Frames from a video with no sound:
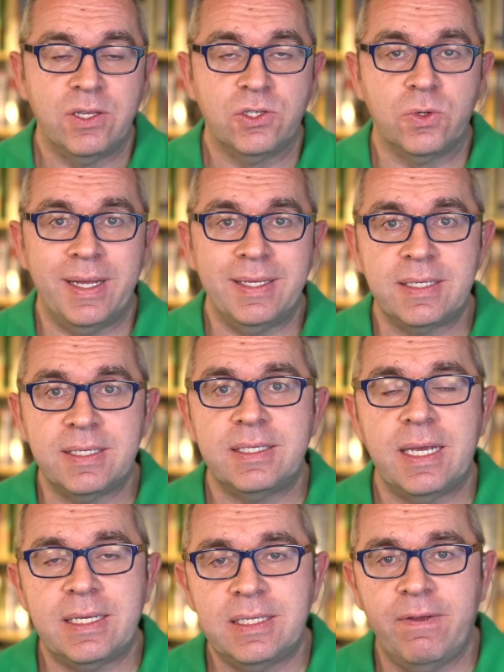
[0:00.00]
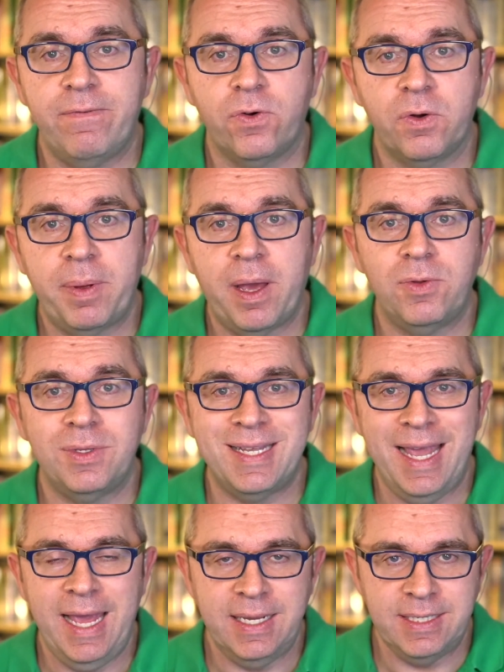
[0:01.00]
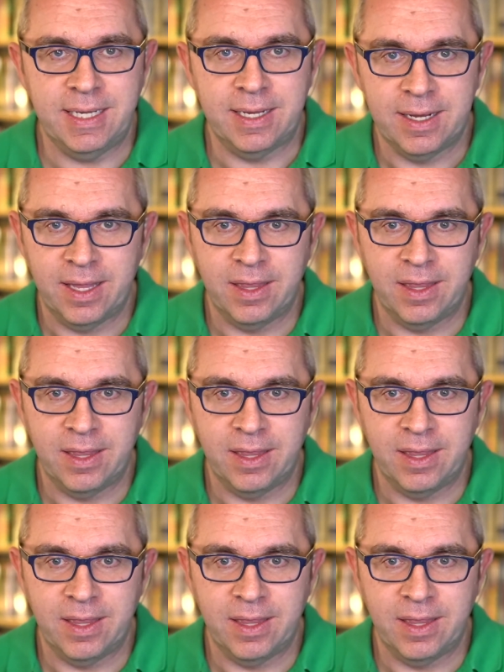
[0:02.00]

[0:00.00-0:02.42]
so it's £64.80